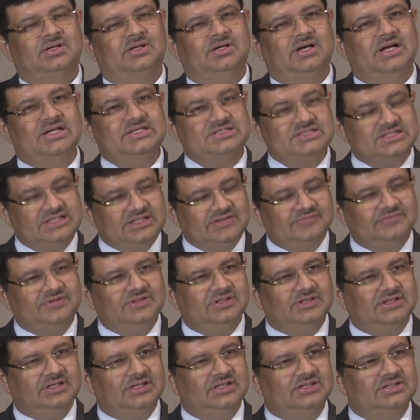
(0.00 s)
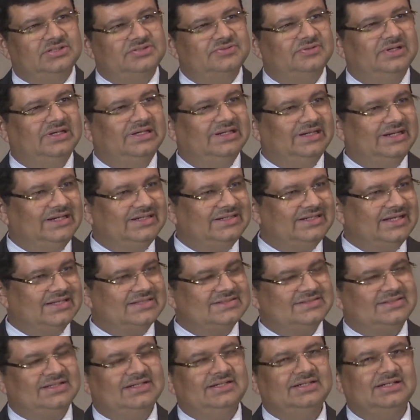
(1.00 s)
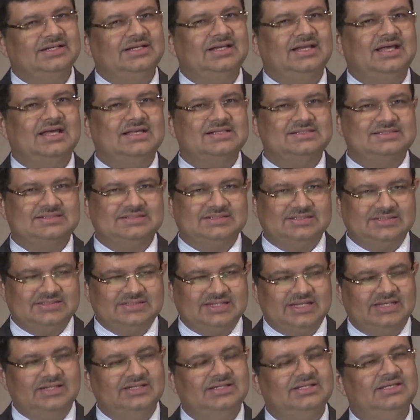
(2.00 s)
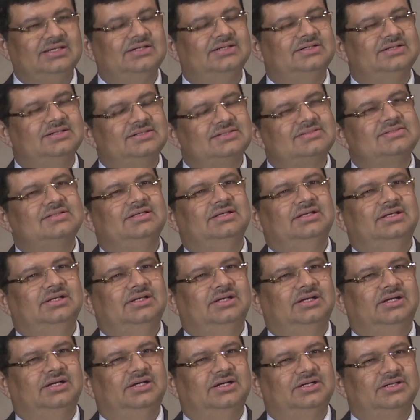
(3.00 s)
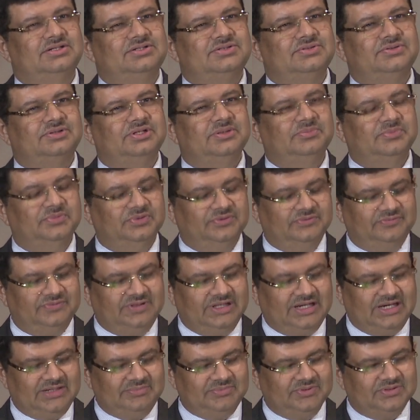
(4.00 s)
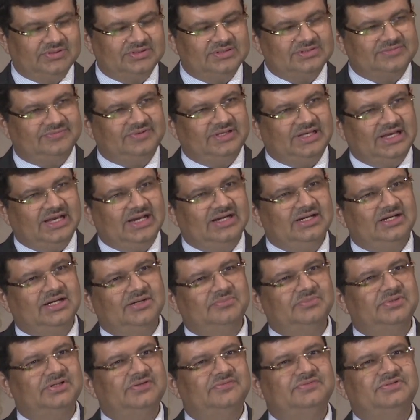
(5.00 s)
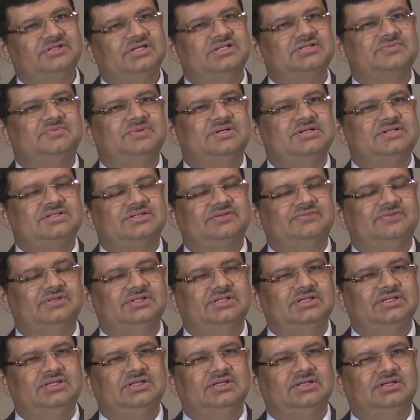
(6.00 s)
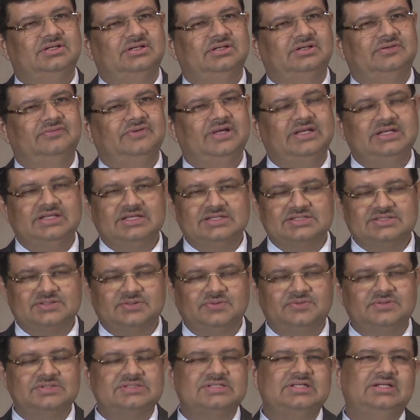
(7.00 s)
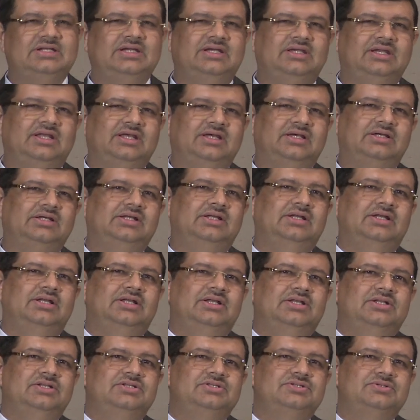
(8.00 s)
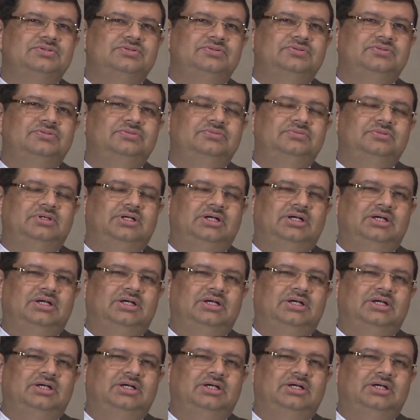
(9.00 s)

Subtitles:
achieved to a great extent in last 10 years to remove that, because we had number of judgments of the various courts in India to